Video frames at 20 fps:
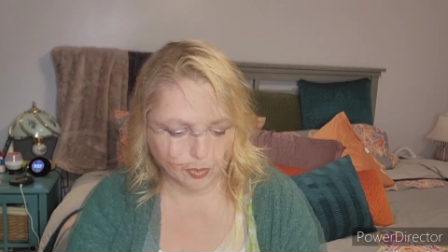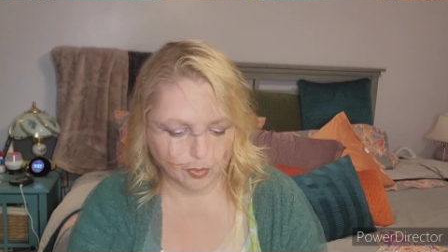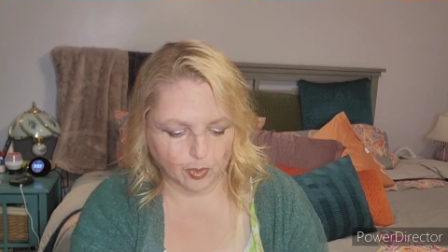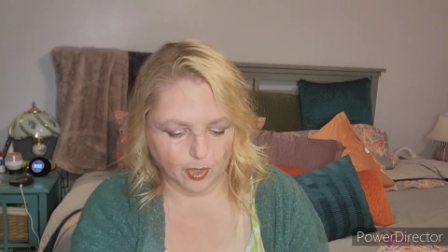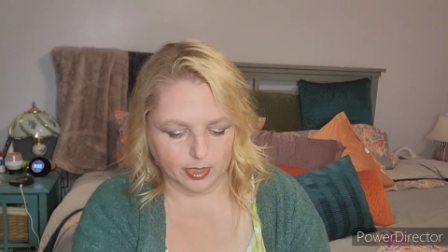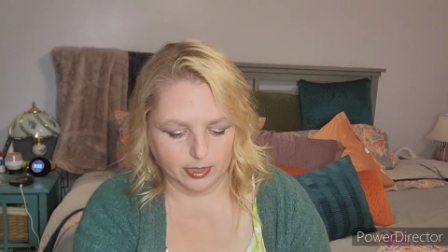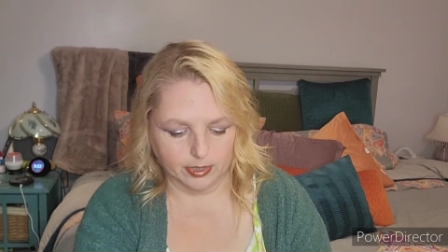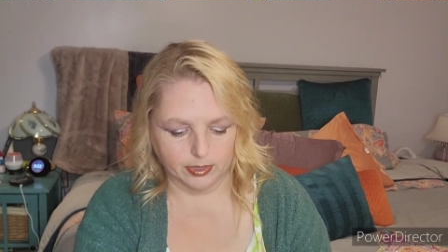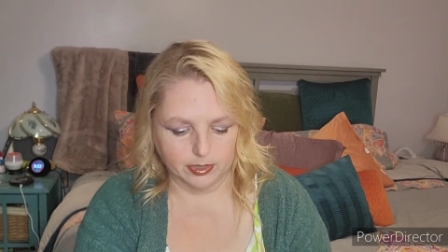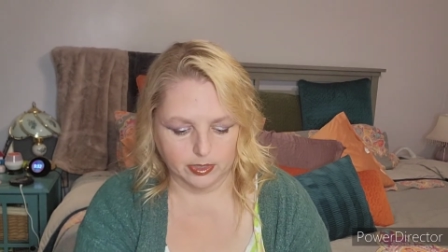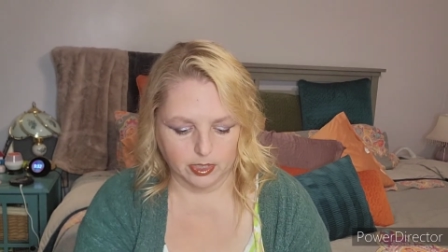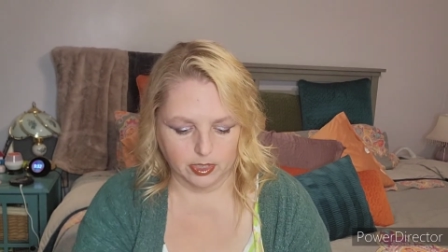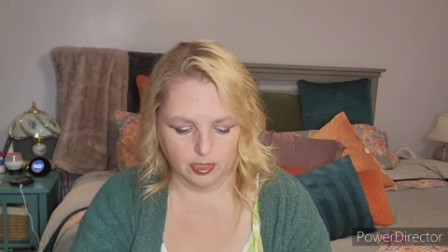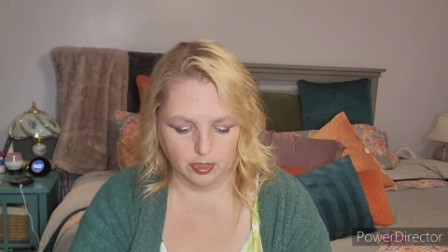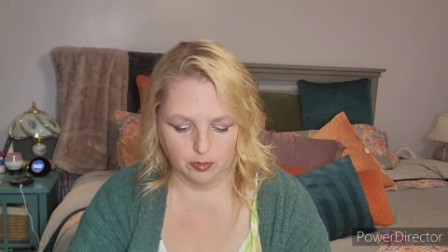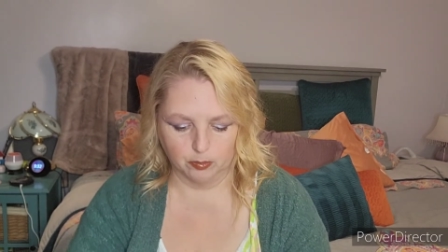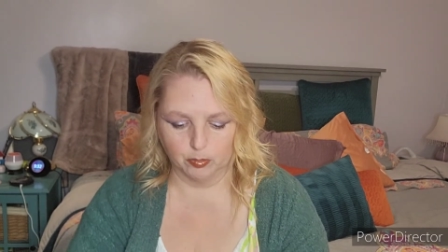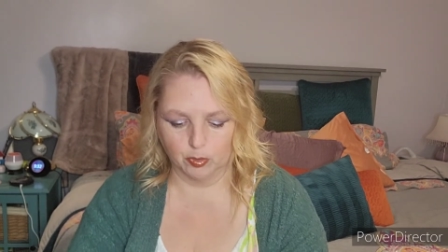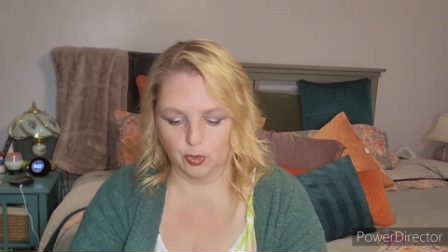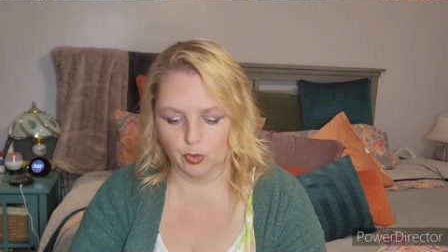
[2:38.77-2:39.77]
Product
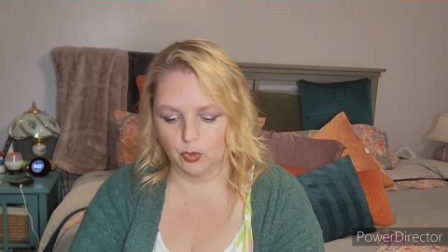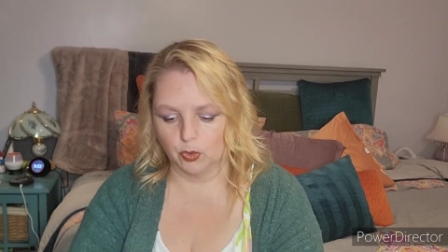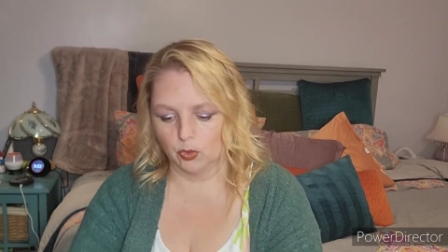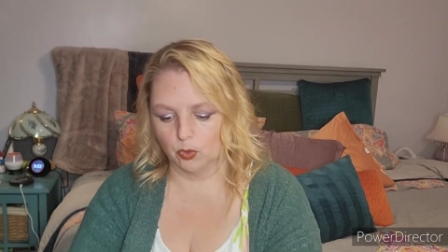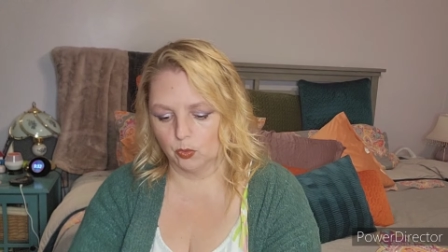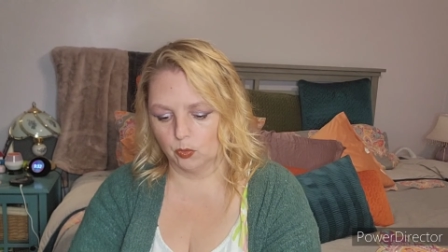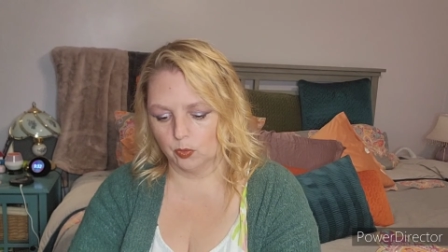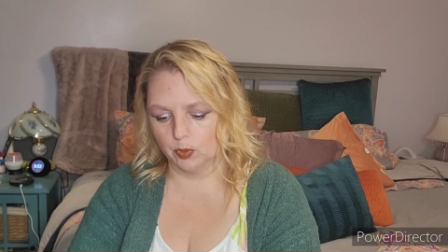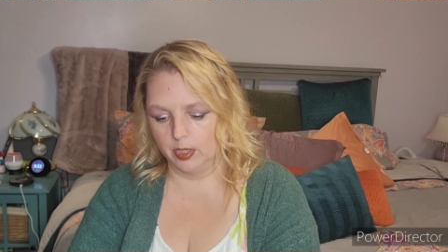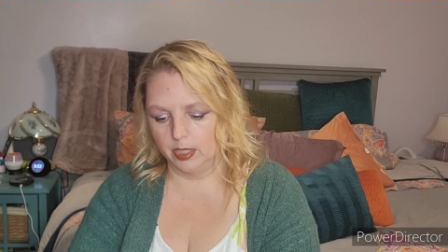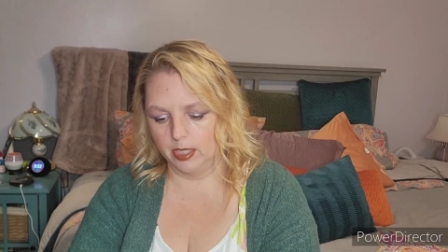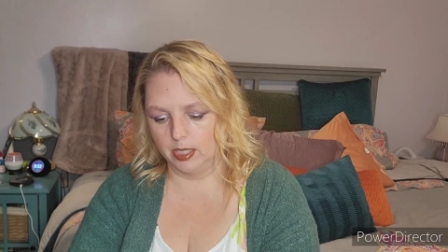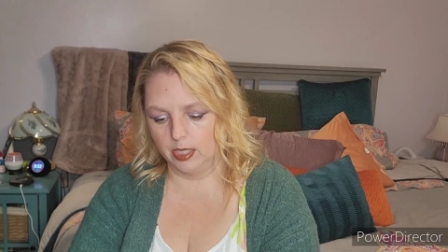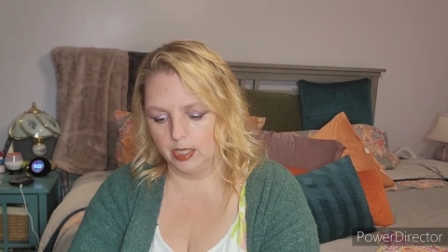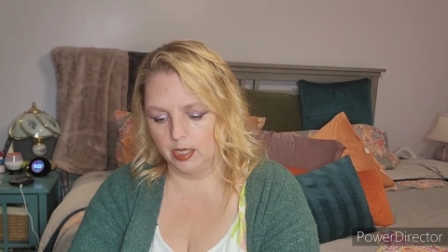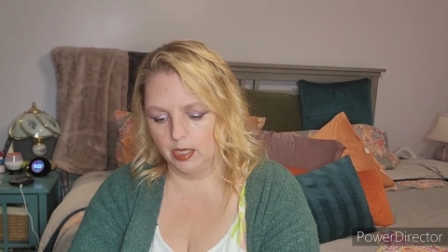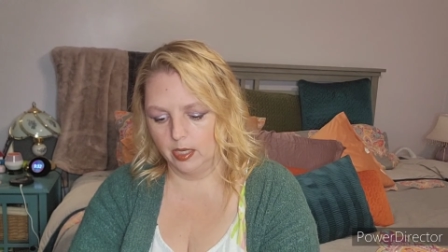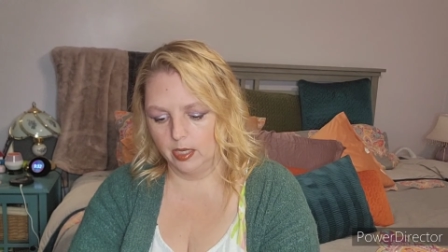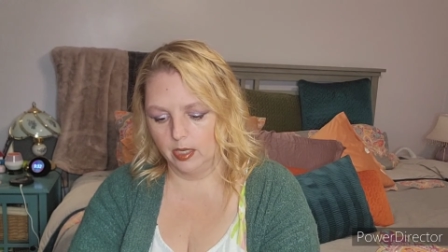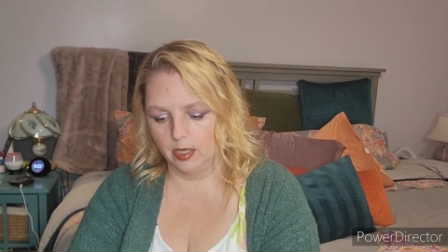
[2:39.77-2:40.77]
number
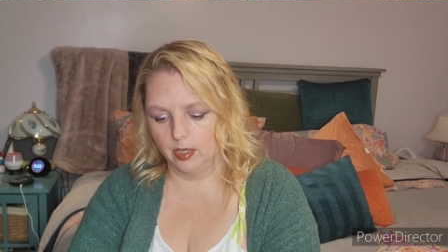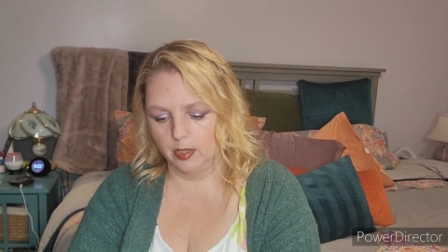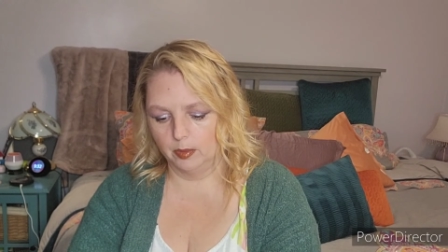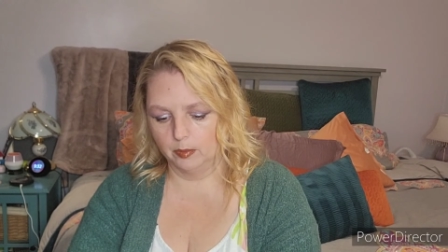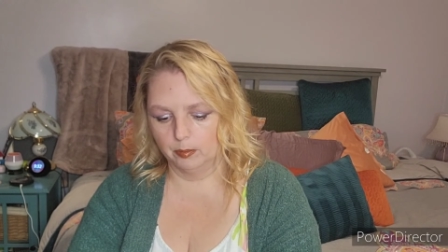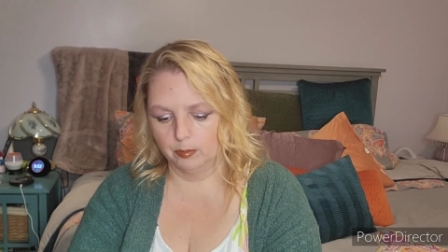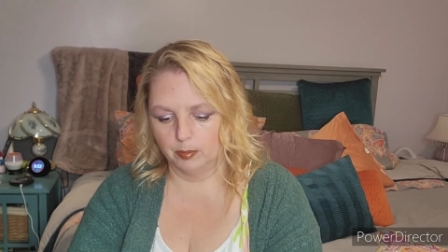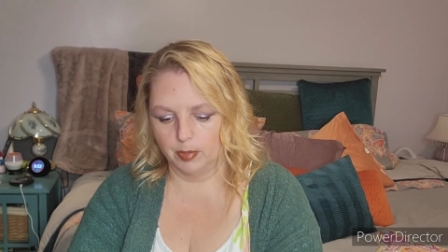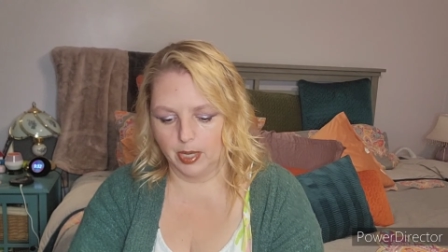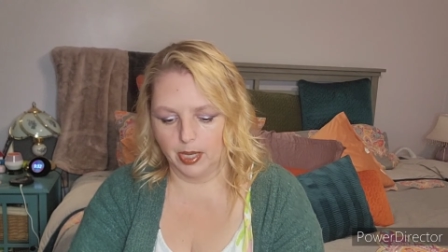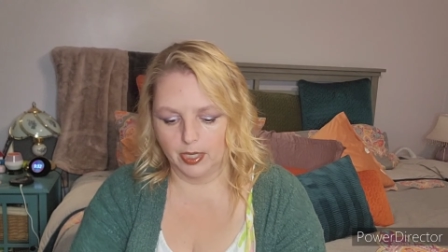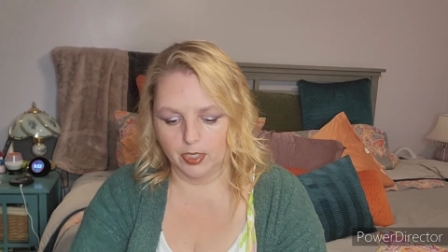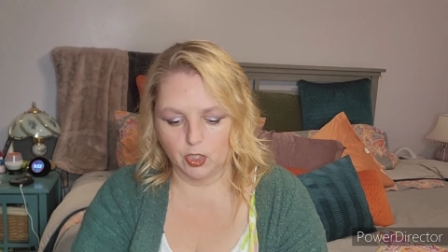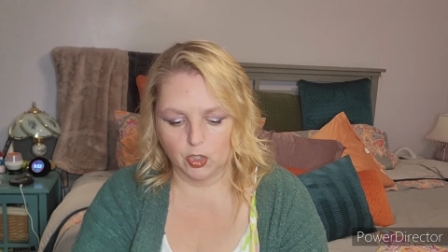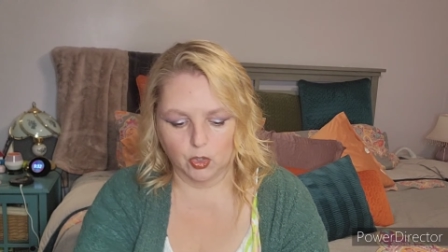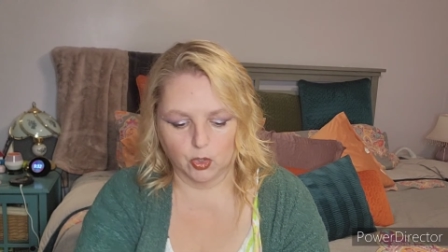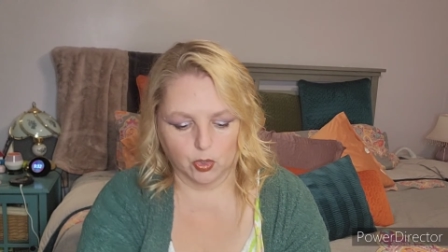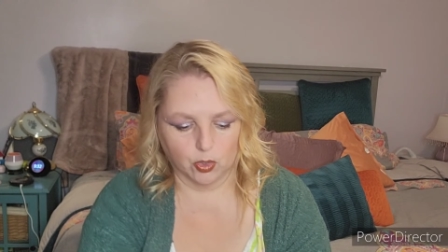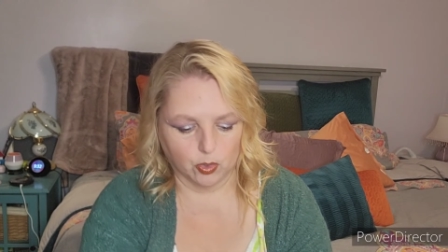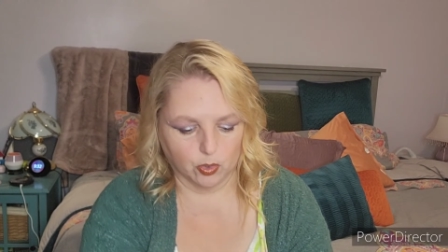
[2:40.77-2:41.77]
three by
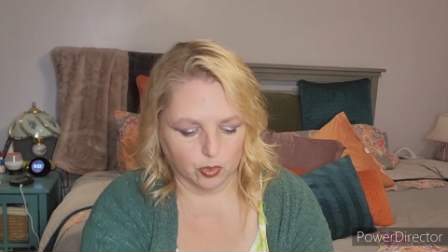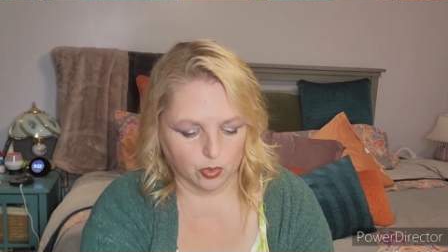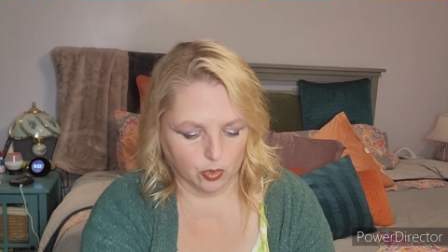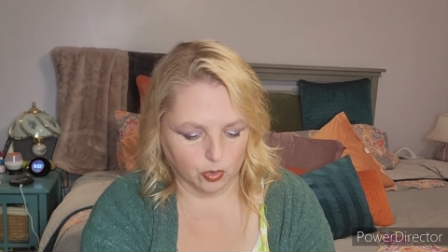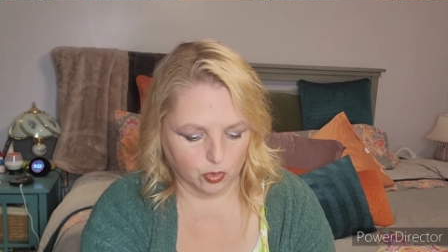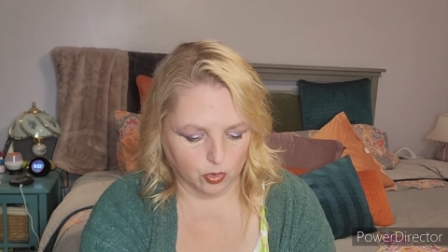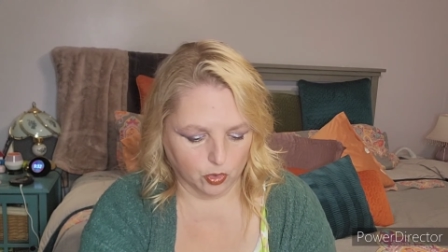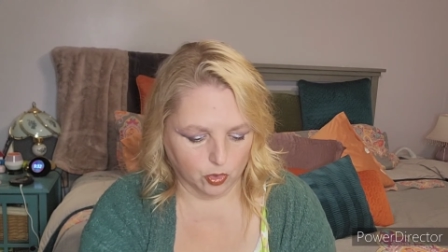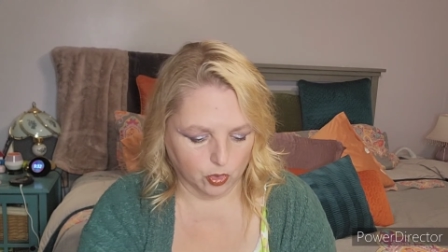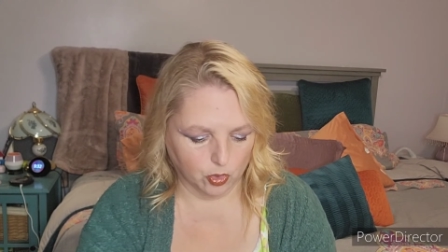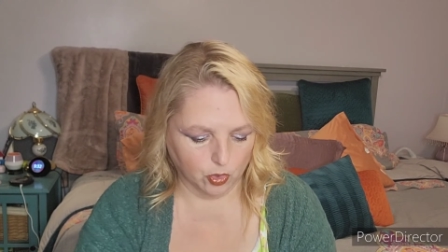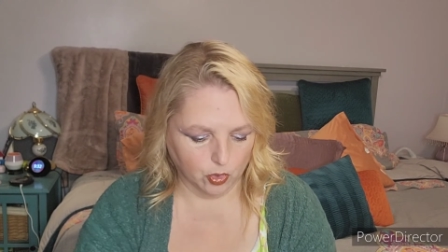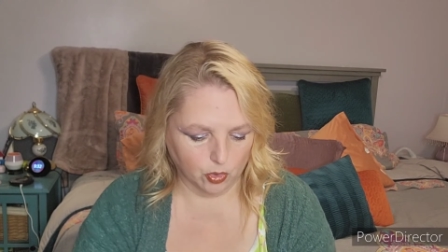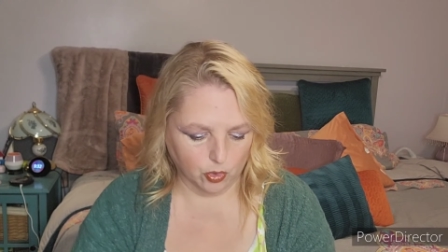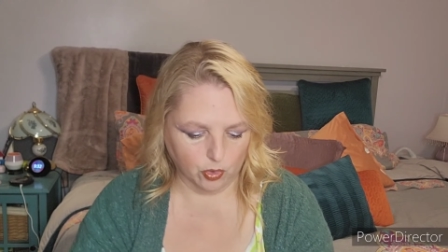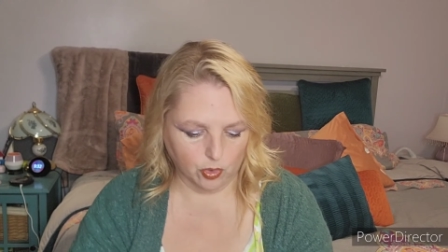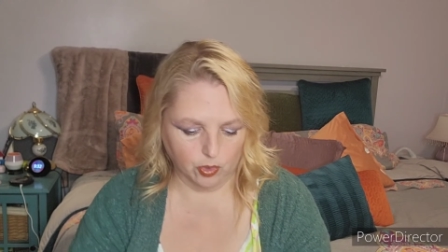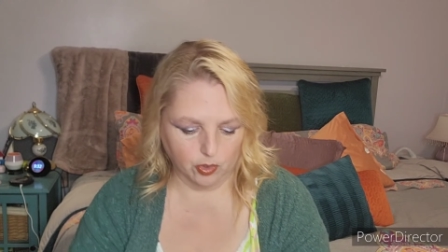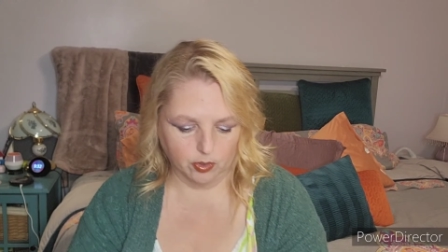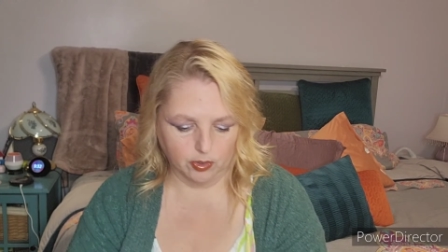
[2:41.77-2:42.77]

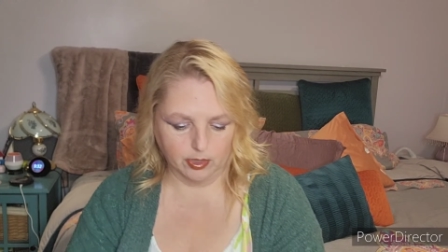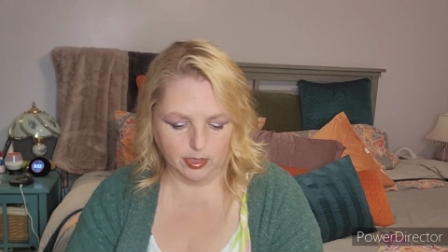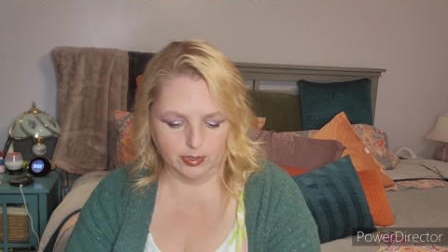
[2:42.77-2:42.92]
Cure.